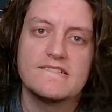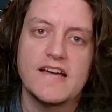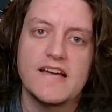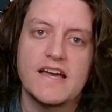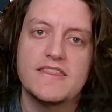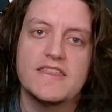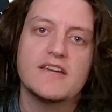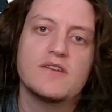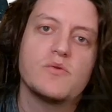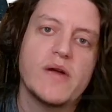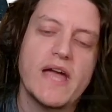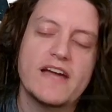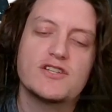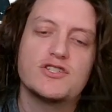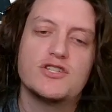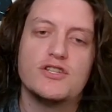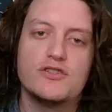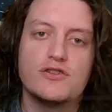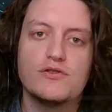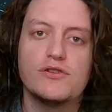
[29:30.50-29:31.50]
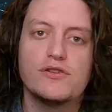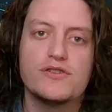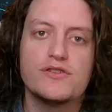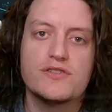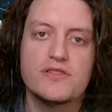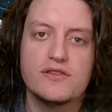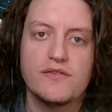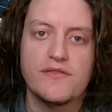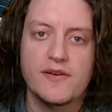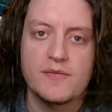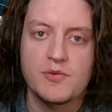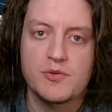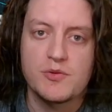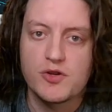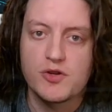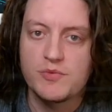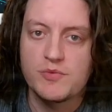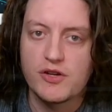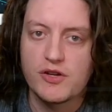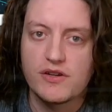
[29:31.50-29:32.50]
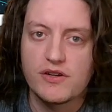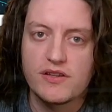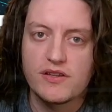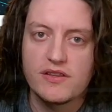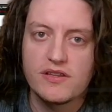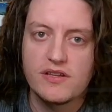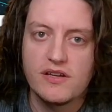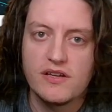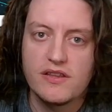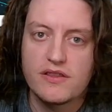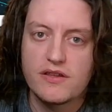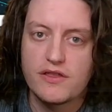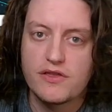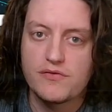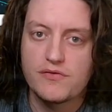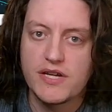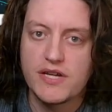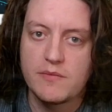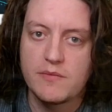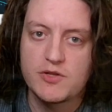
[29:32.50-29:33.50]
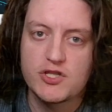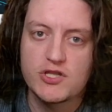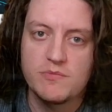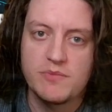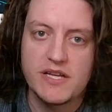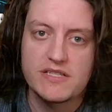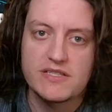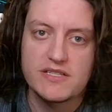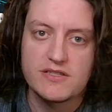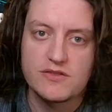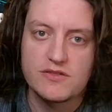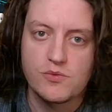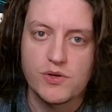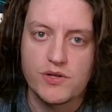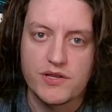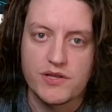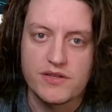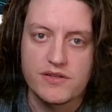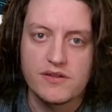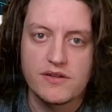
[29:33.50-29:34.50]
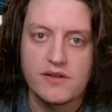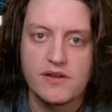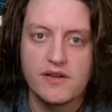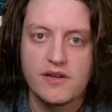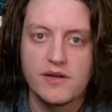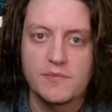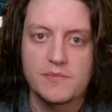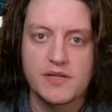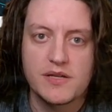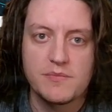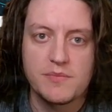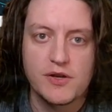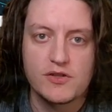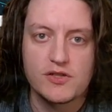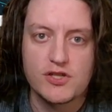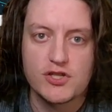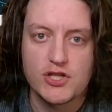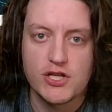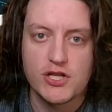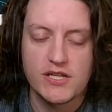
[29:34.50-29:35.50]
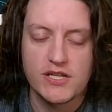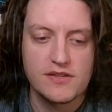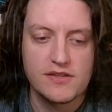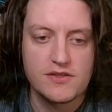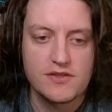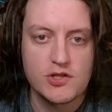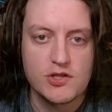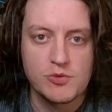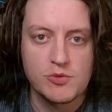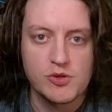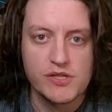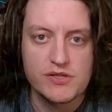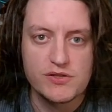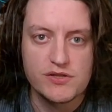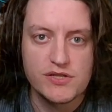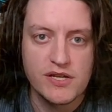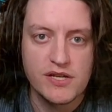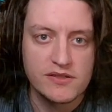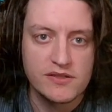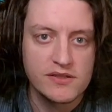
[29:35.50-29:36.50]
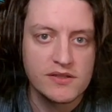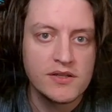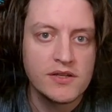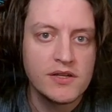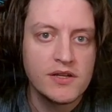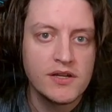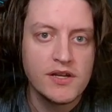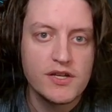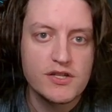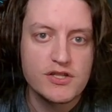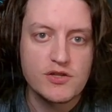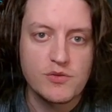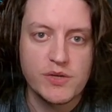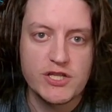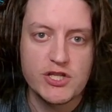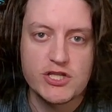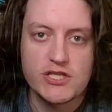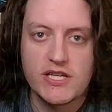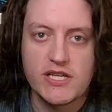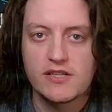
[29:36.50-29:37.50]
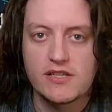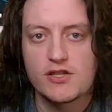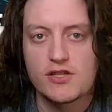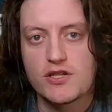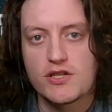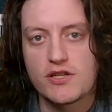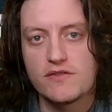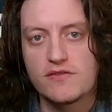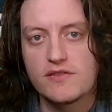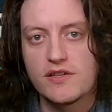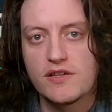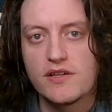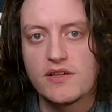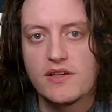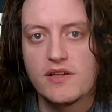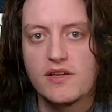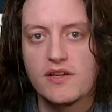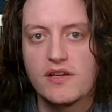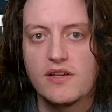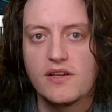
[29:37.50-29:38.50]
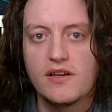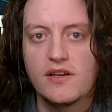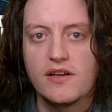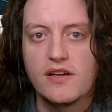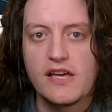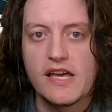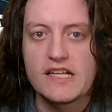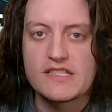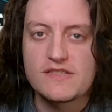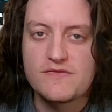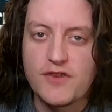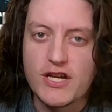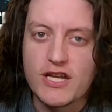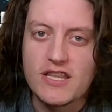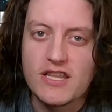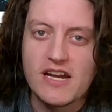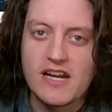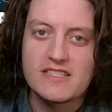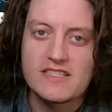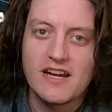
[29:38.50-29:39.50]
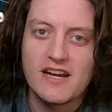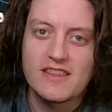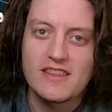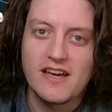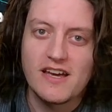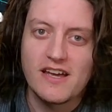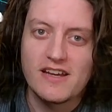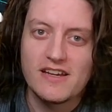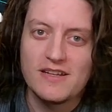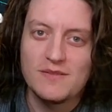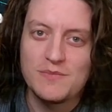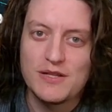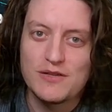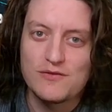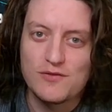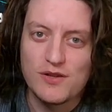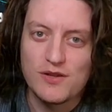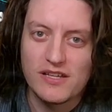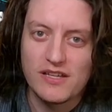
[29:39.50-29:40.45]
think we actually do lose the Viper Probe here. The 3 damage to base isn't worth it compared to shutting down the Super Laser attack. So we just take initiative. It's funny that I said I thought it being